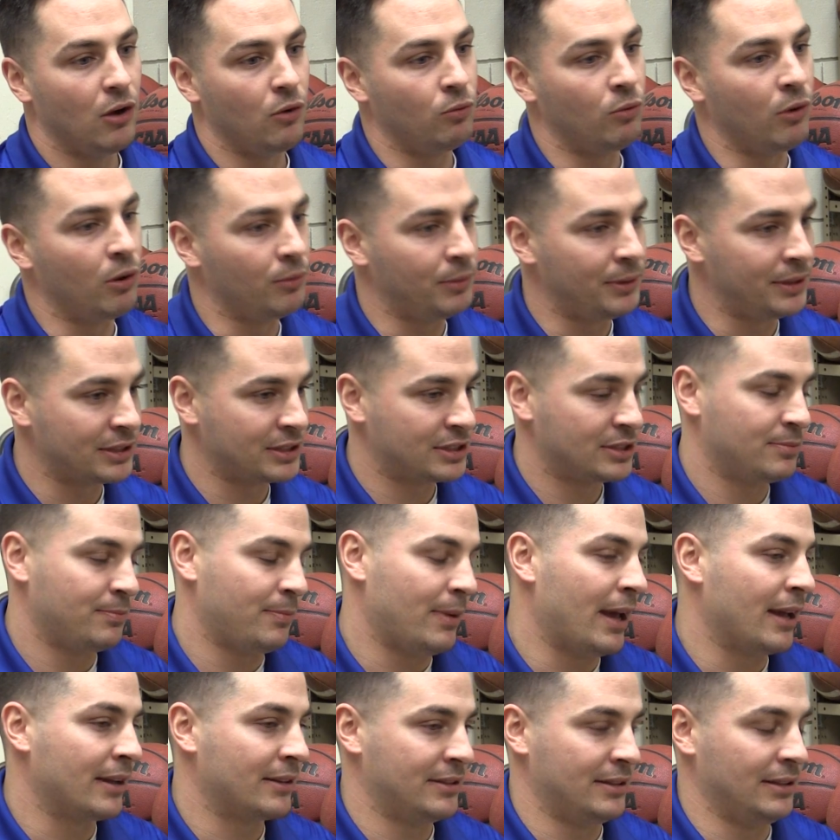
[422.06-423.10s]
what we
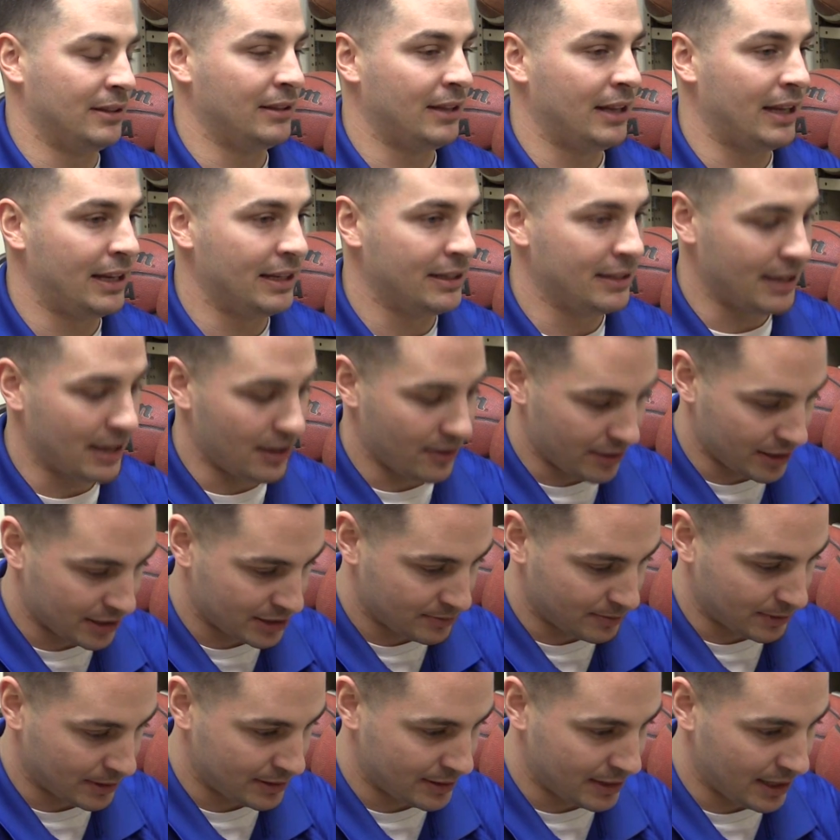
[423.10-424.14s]
expect and laying down
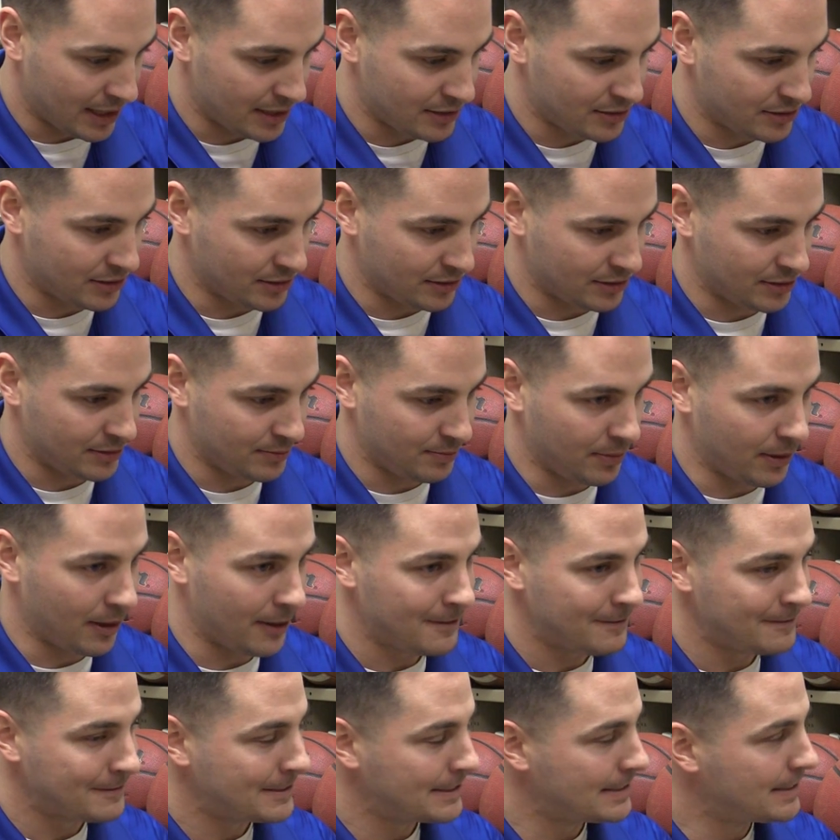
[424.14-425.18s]
expectations
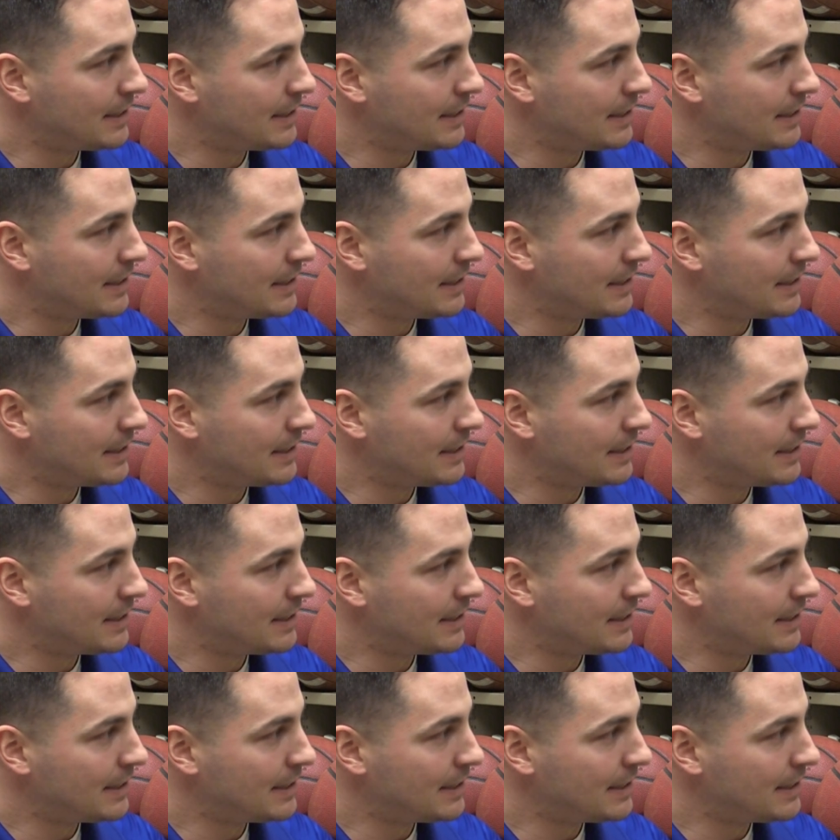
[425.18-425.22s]
but